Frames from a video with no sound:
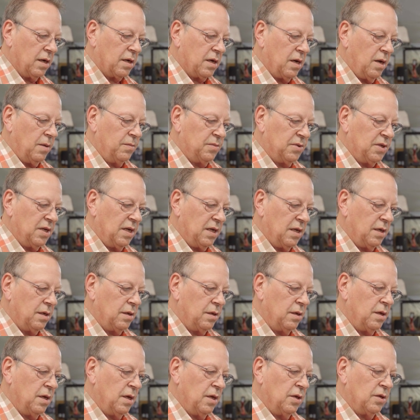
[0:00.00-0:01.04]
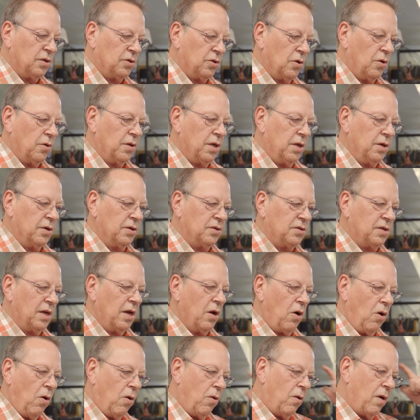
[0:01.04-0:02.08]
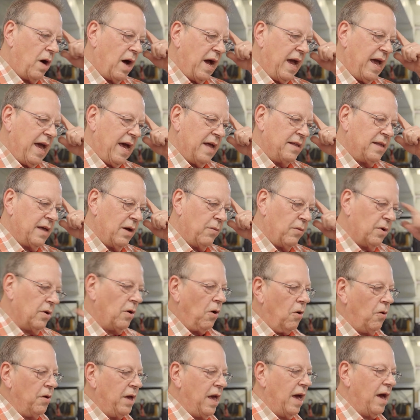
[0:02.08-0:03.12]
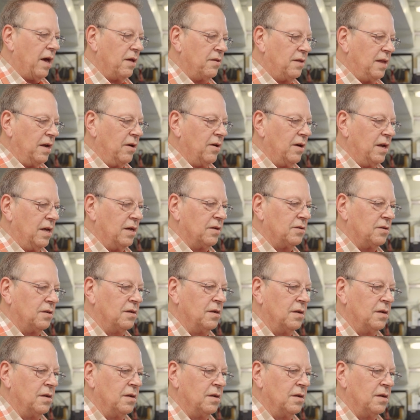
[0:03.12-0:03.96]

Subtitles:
comes in so that you say, oh, I had that one. Oh yeah, there it is.